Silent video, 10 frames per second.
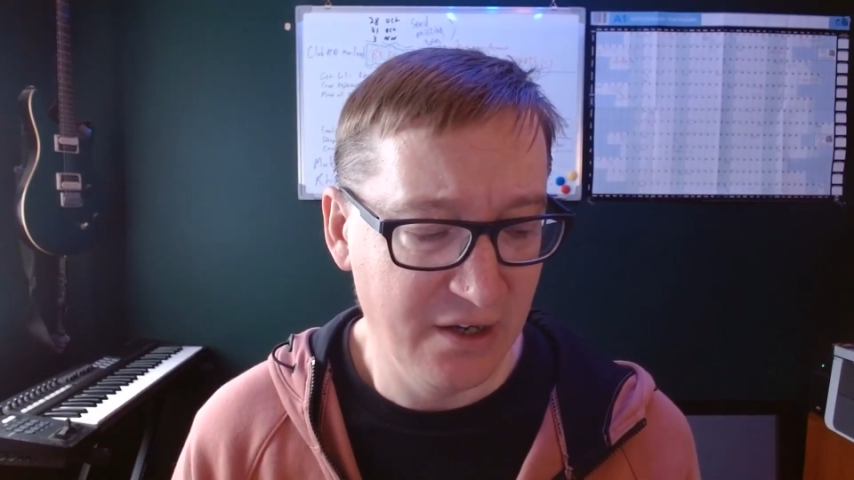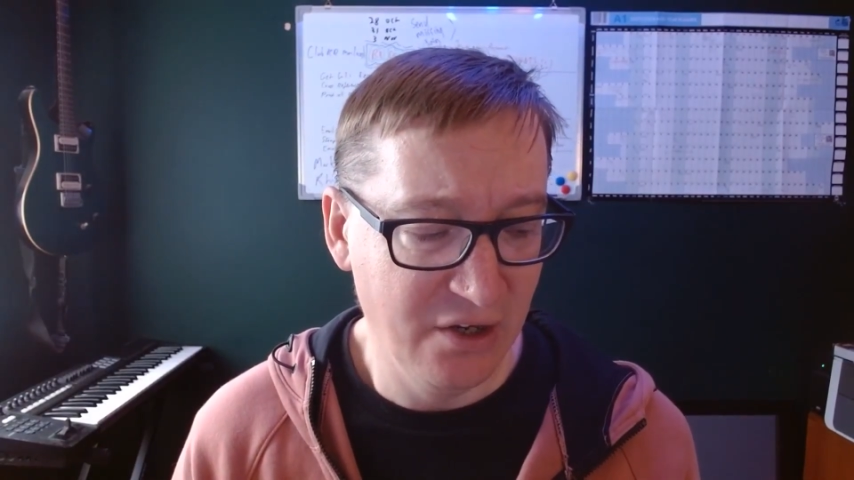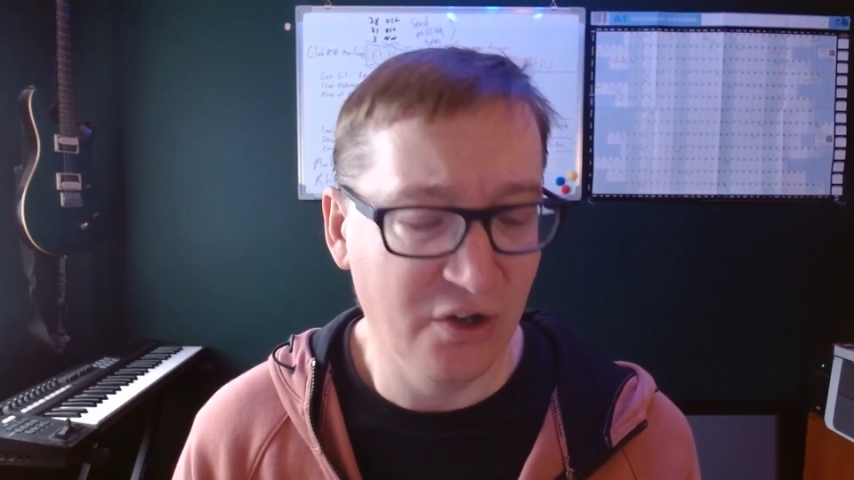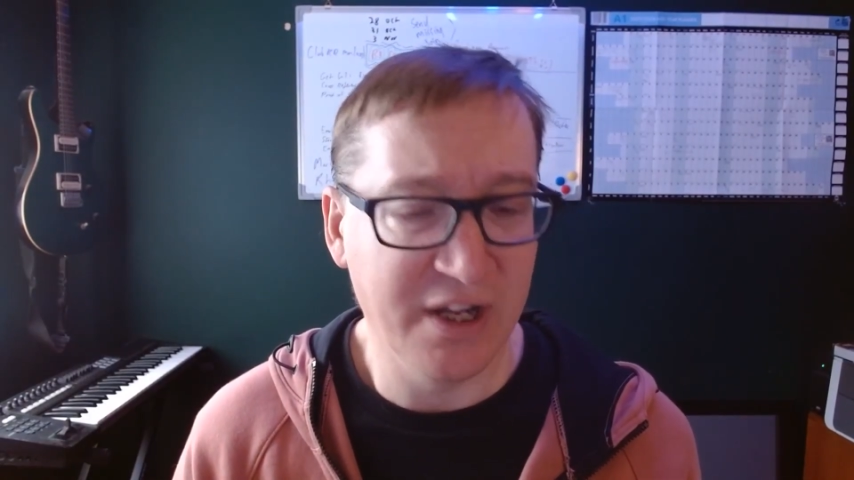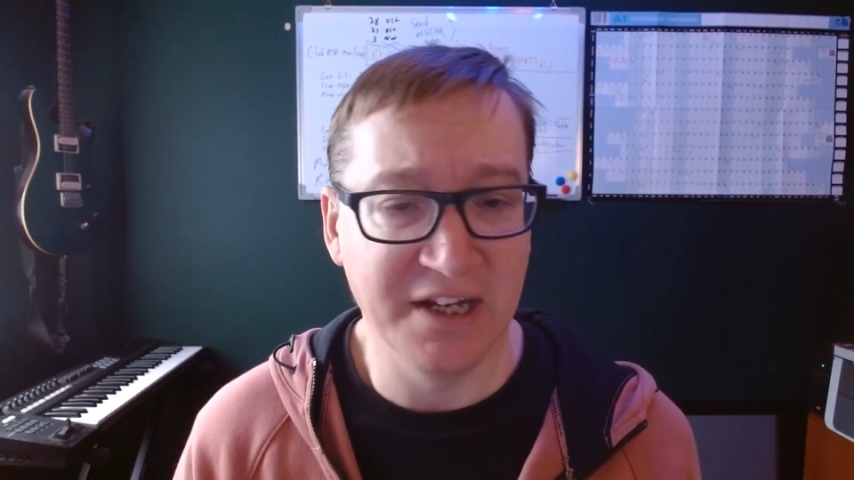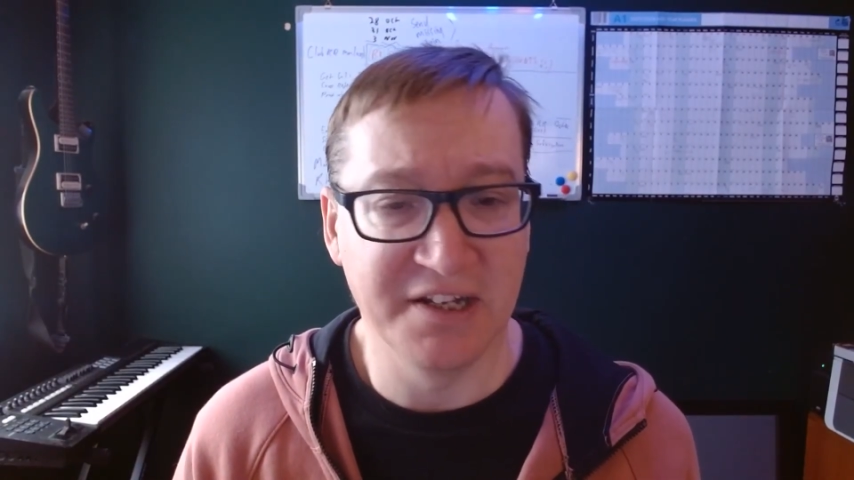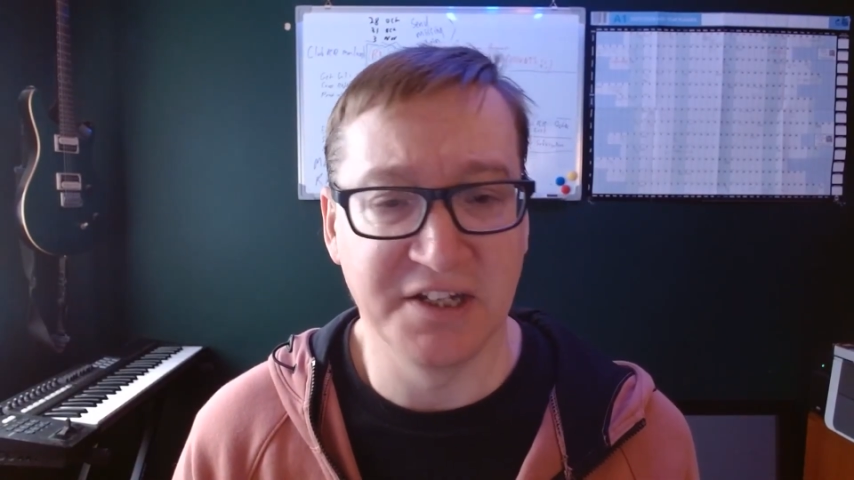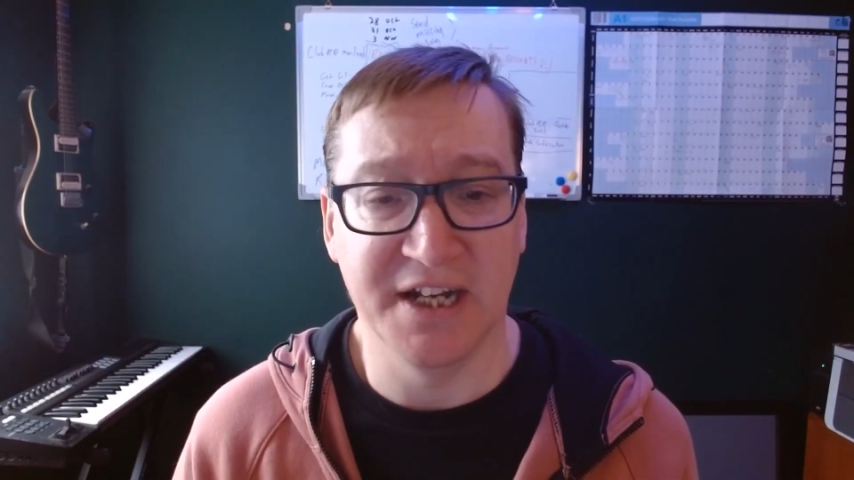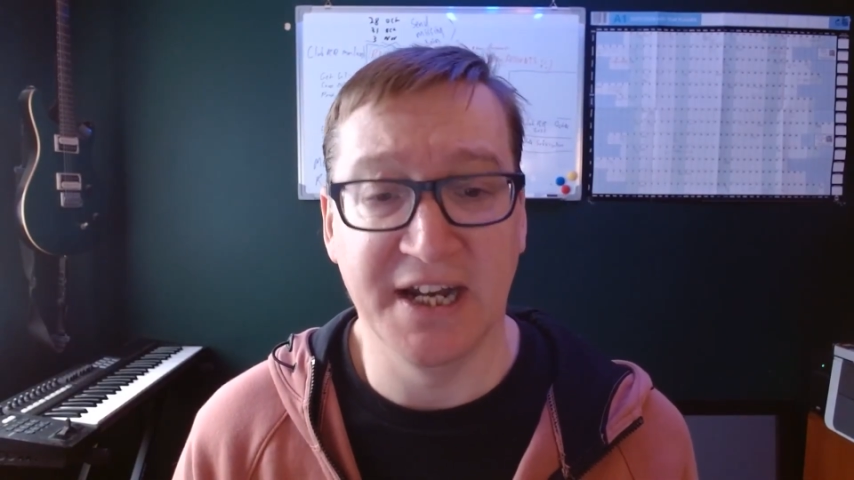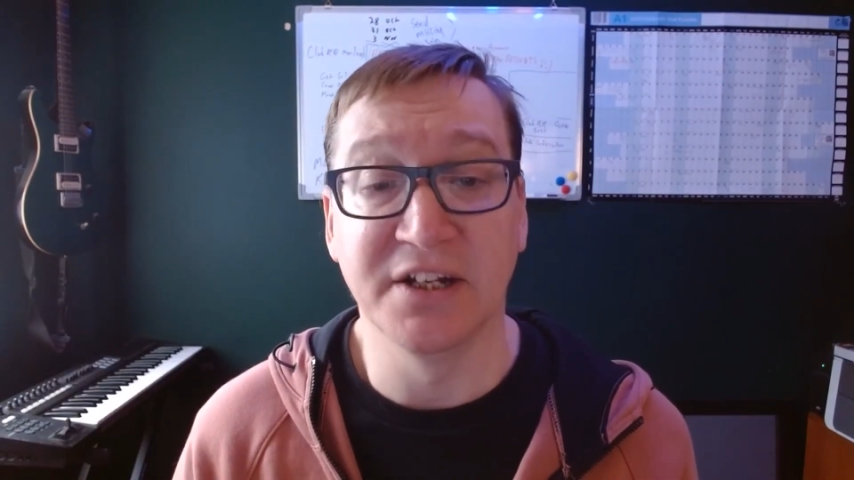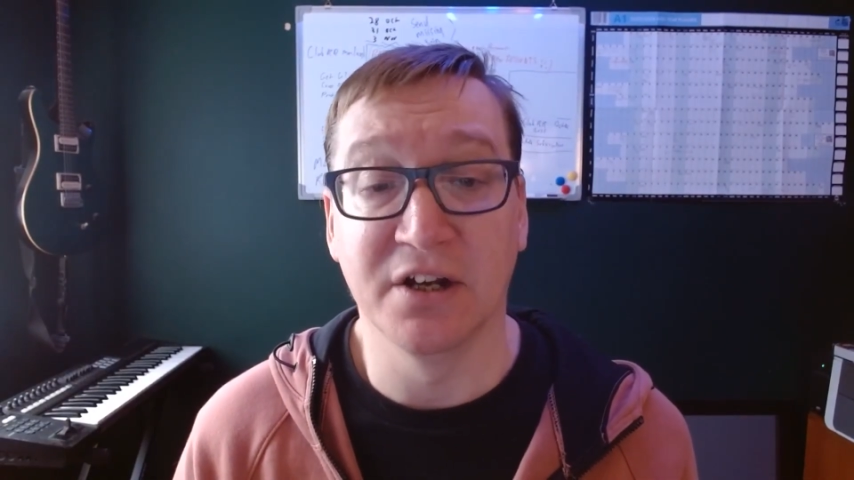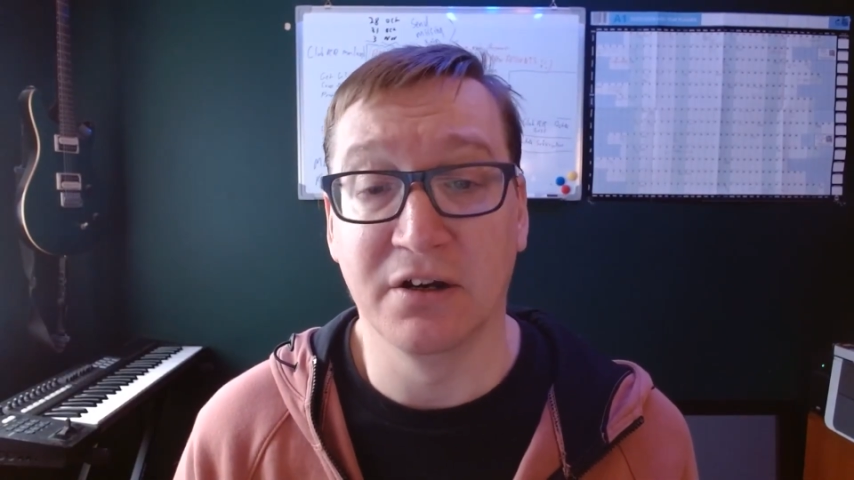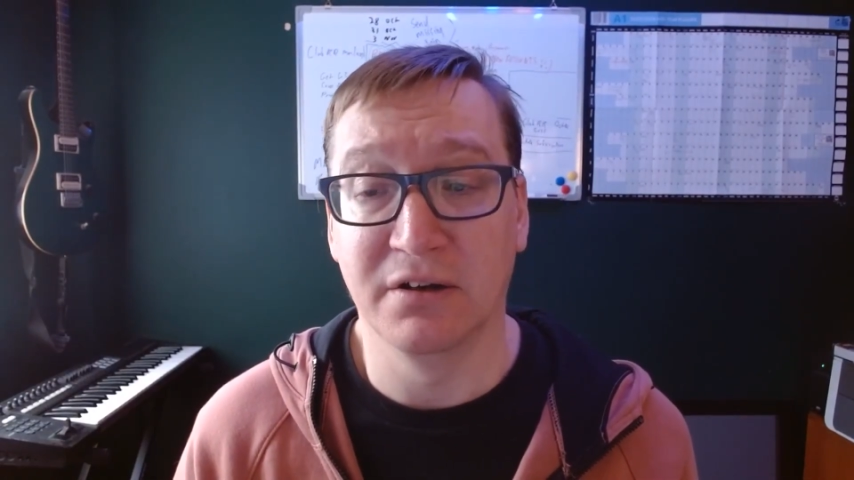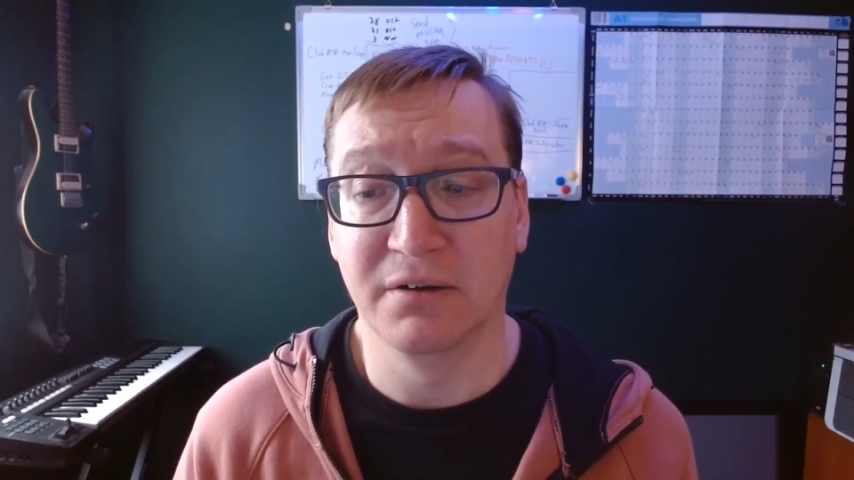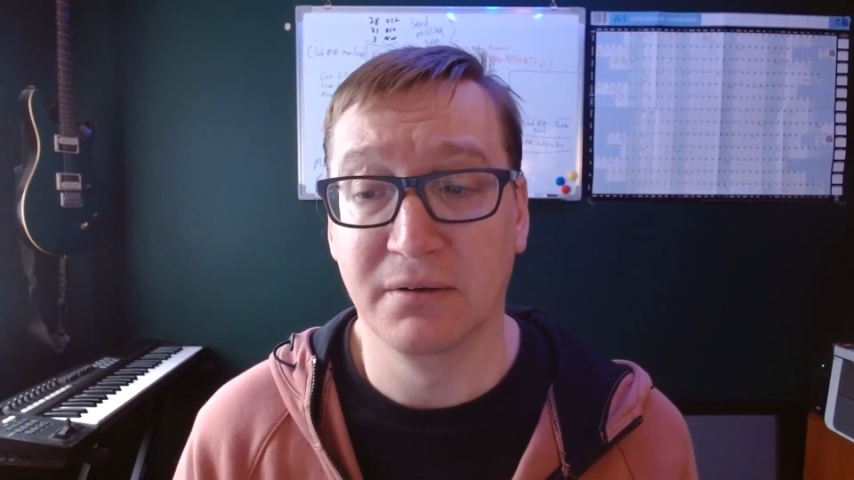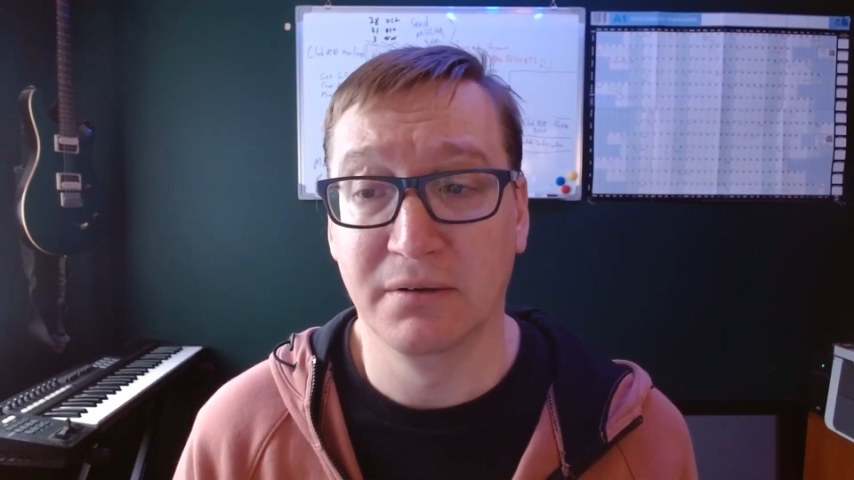looking to change our